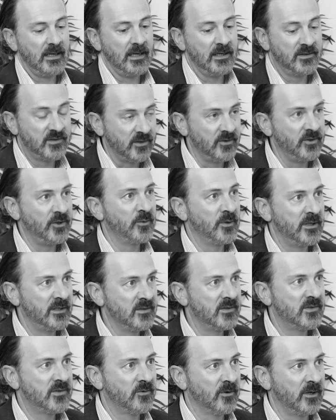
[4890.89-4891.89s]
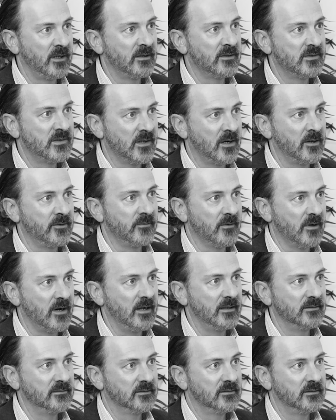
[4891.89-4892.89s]
It's a new industry in its own
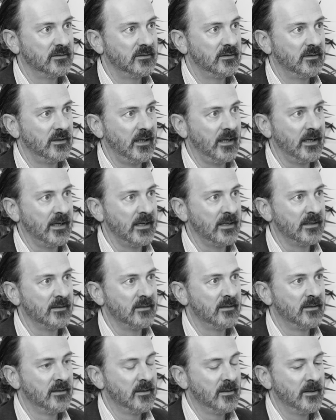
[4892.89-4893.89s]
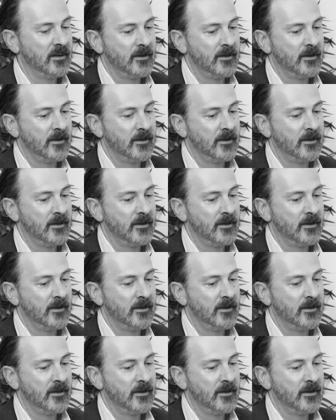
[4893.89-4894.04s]
right, and